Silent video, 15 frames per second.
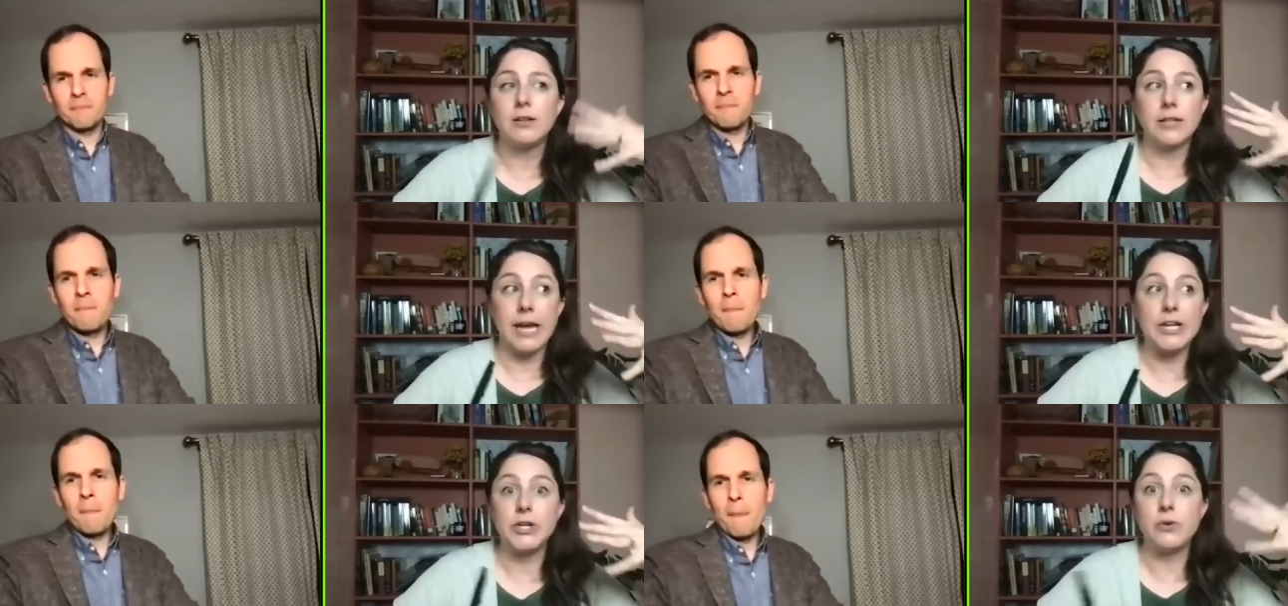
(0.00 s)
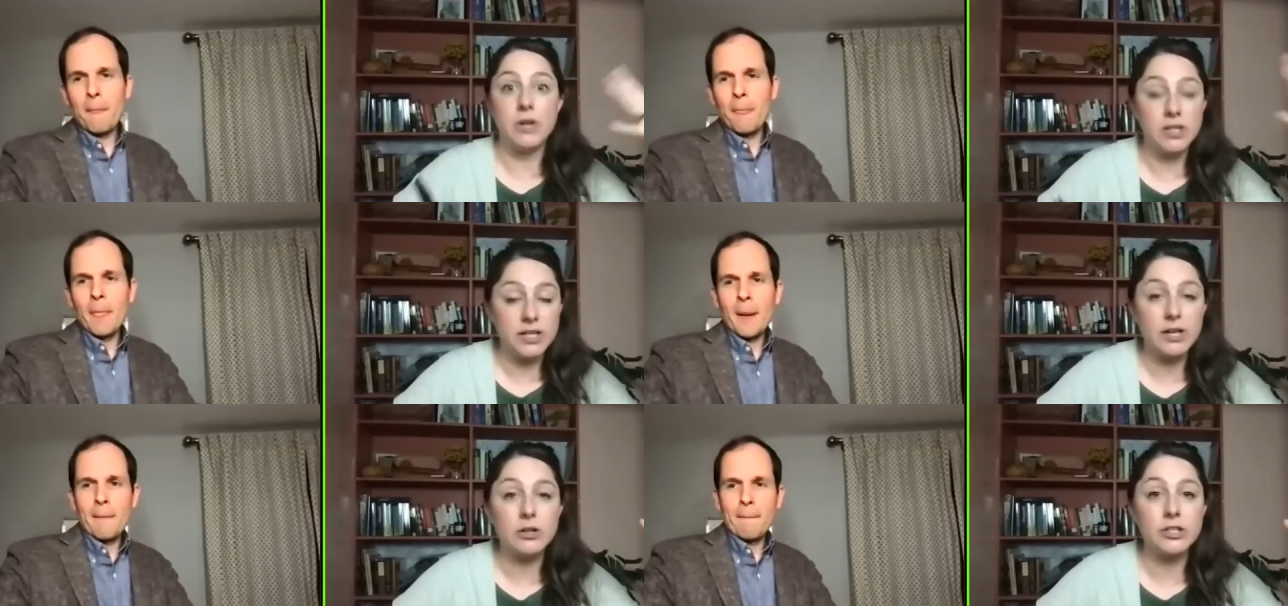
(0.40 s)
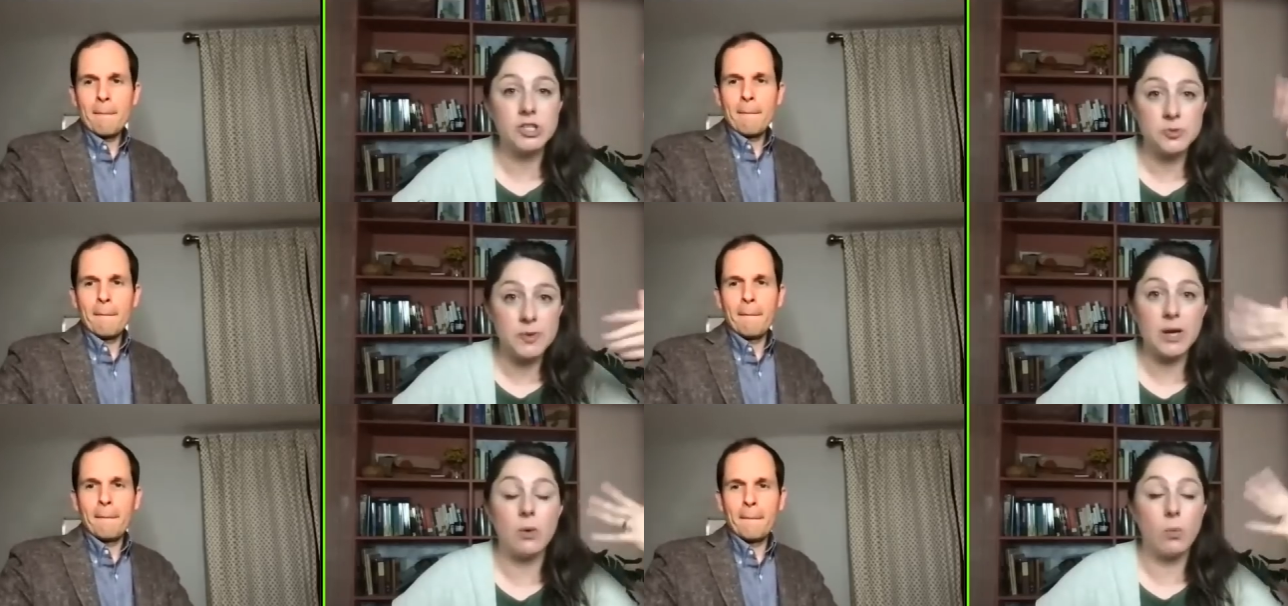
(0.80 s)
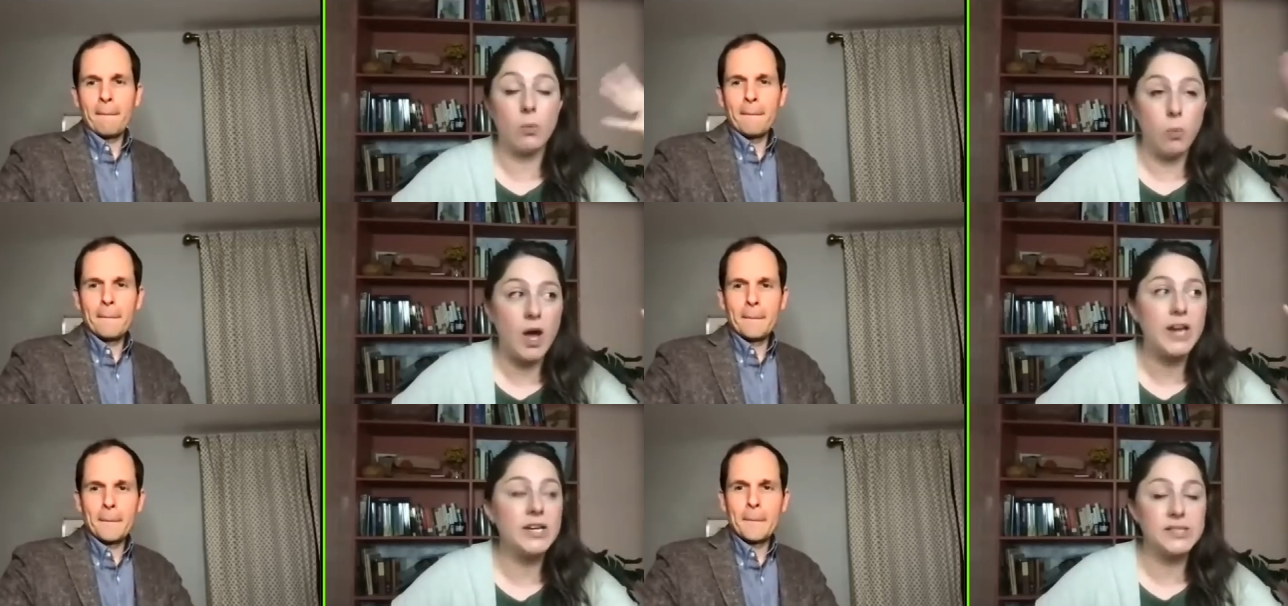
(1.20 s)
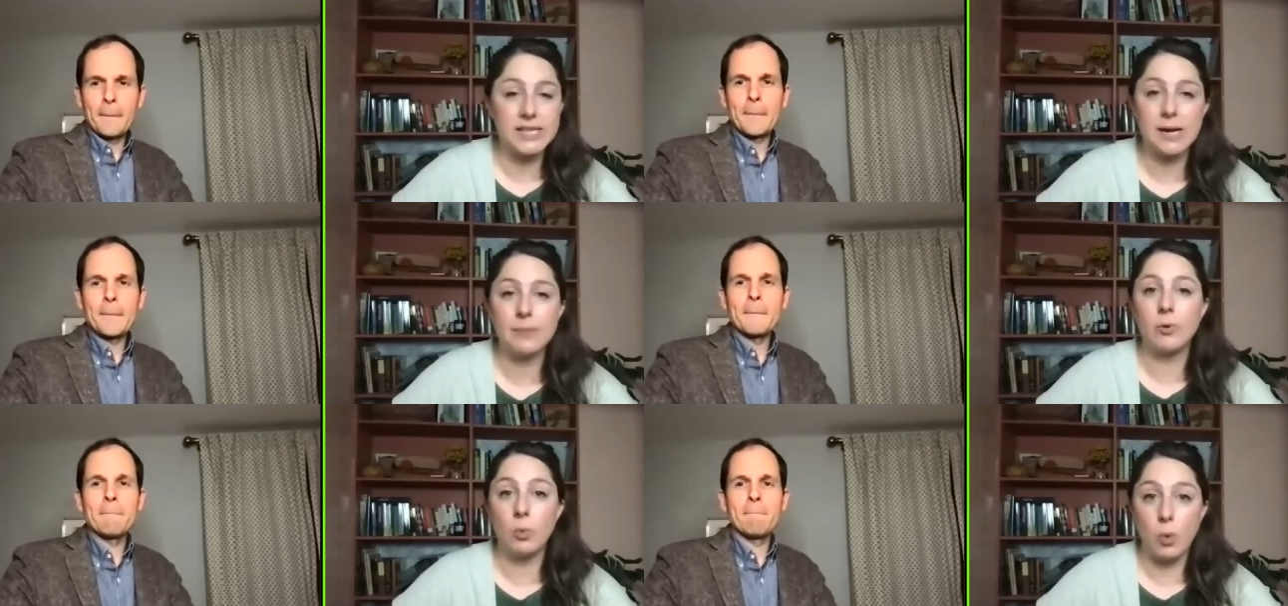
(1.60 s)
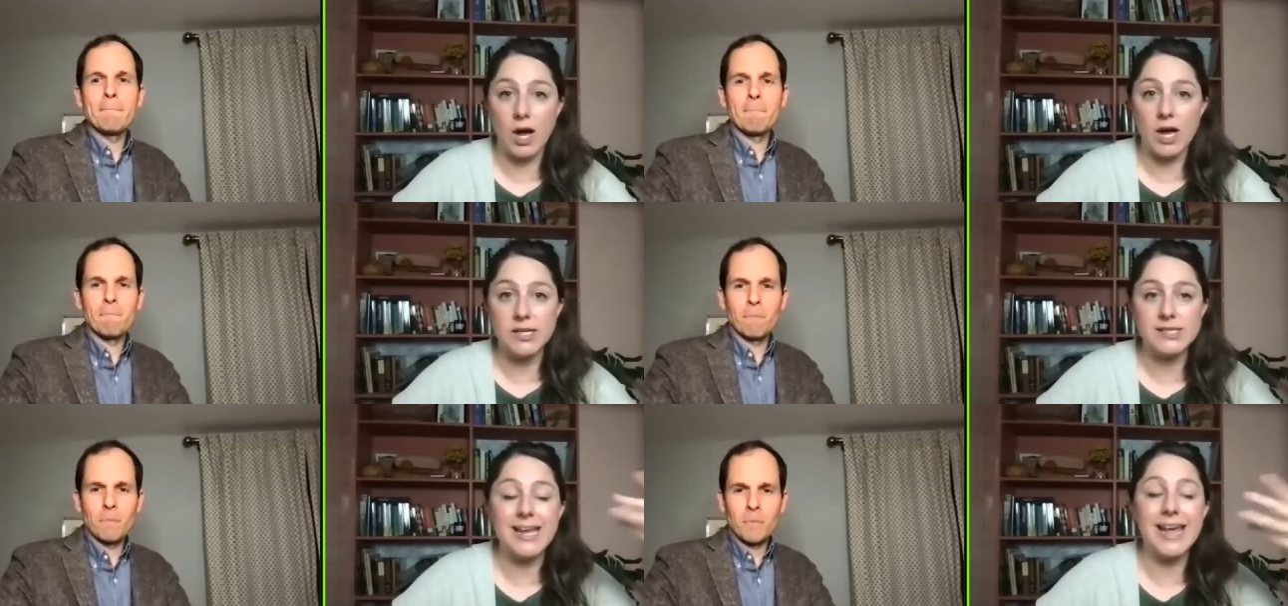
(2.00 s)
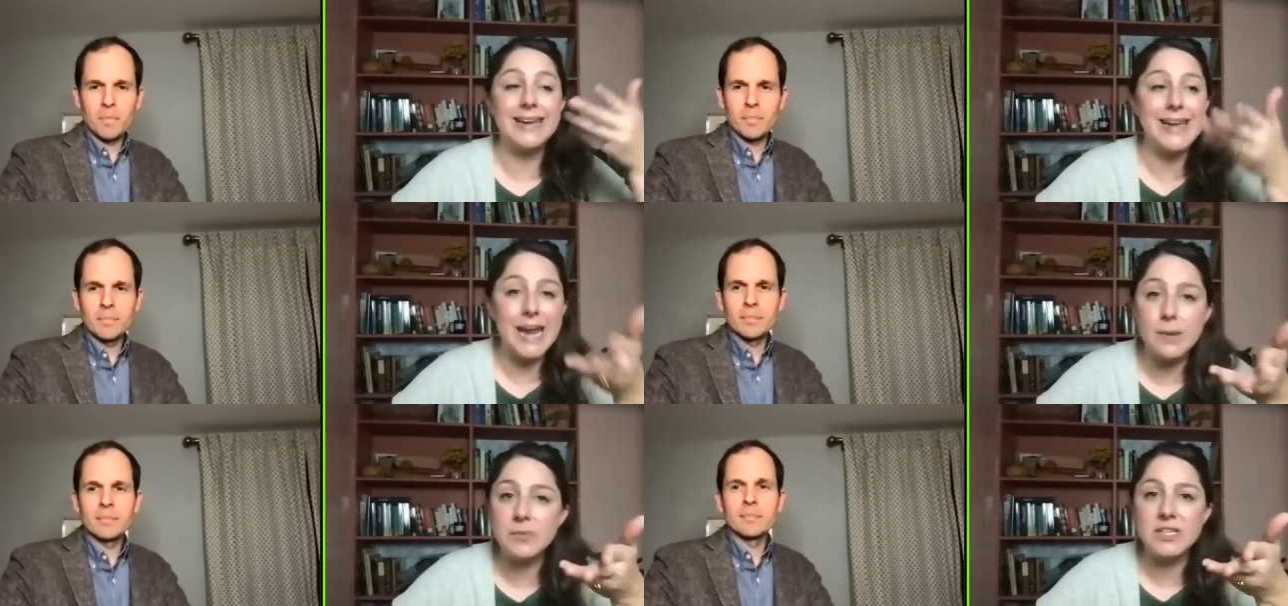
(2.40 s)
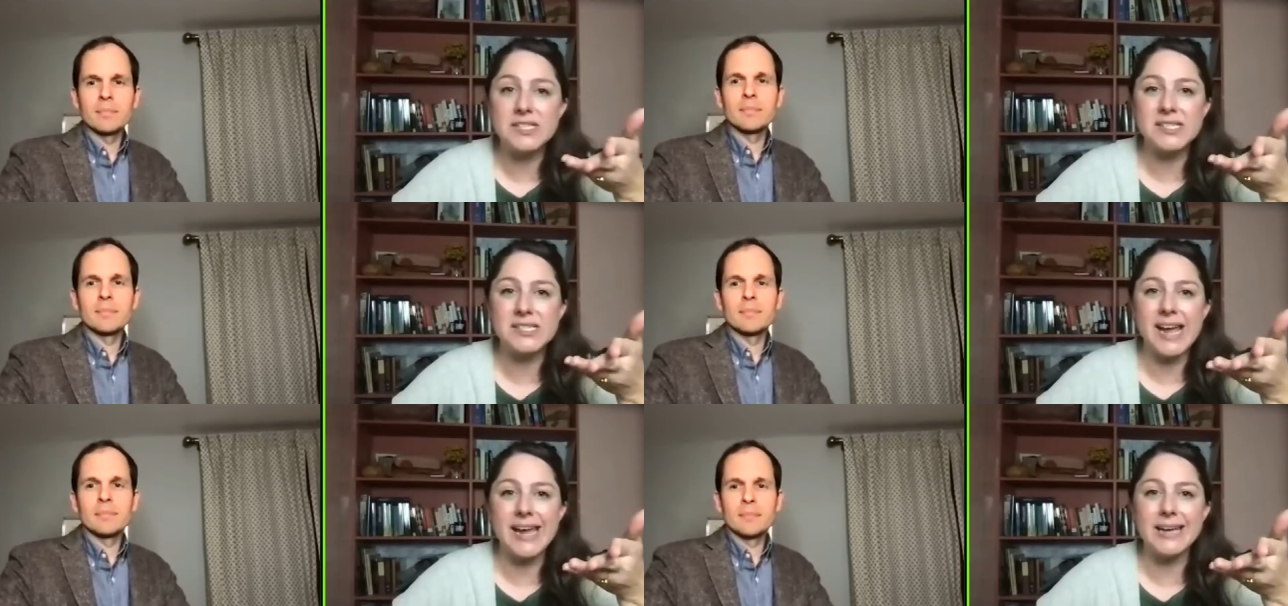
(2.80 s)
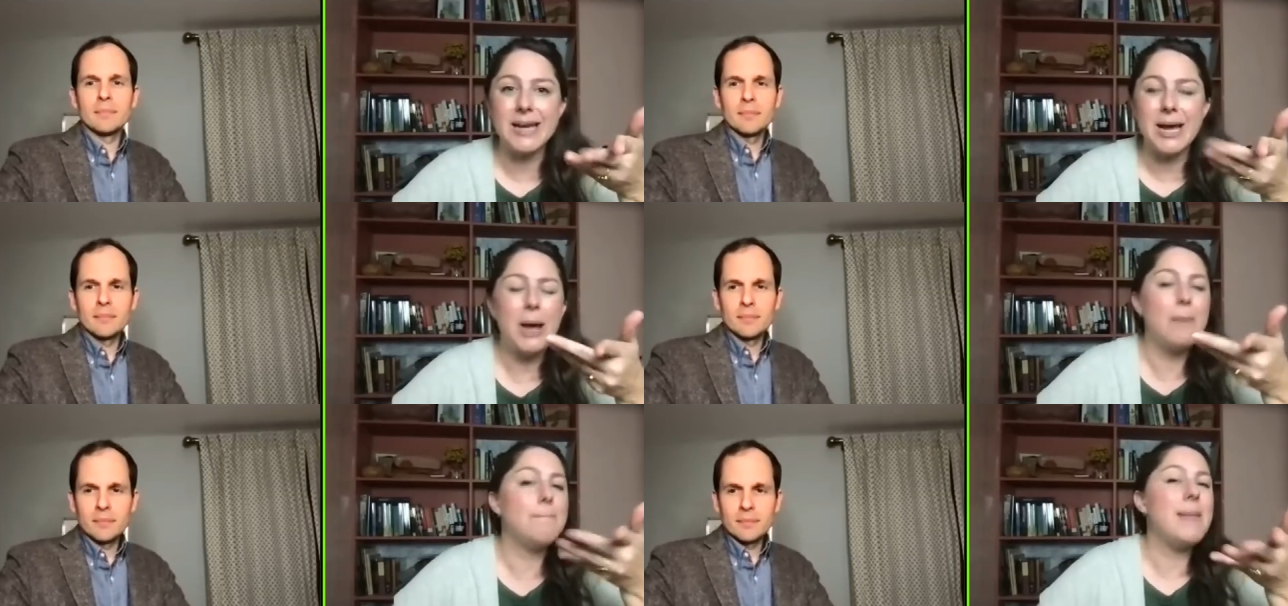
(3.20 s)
Speaker 1: like you can literally just be like, one example was, and name the state,